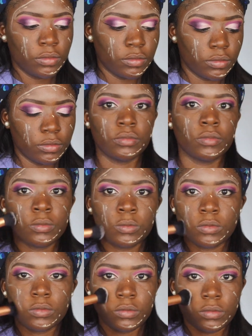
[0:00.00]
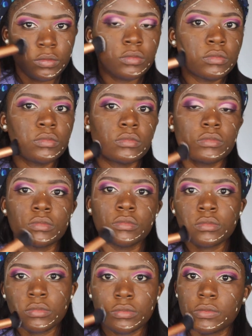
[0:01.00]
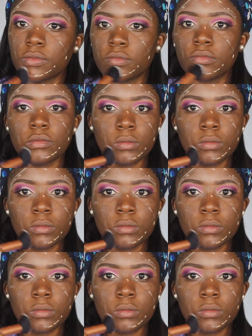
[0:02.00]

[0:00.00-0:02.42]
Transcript: And I mixed two foundations